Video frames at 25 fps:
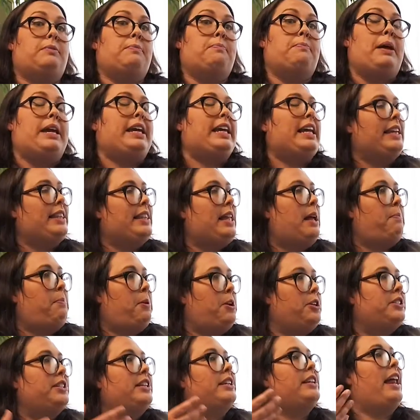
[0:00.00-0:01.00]
making that
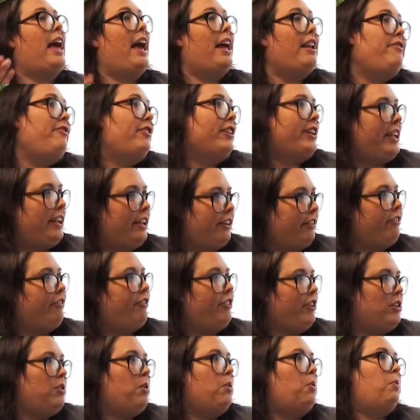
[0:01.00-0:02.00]
person an advocate
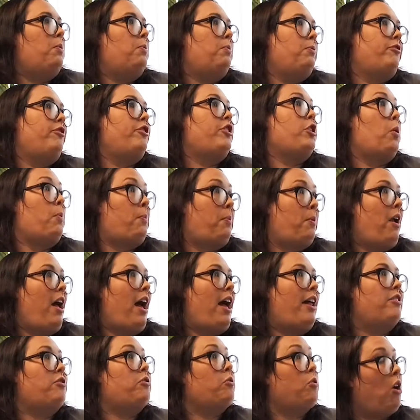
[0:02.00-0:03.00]
for your
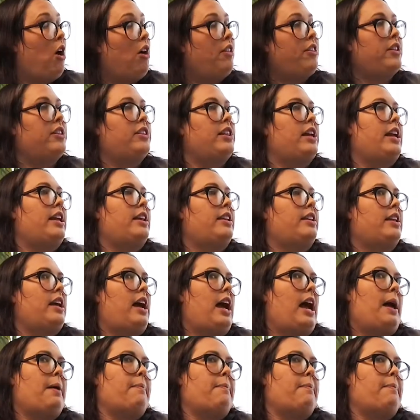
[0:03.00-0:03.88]
brand rather than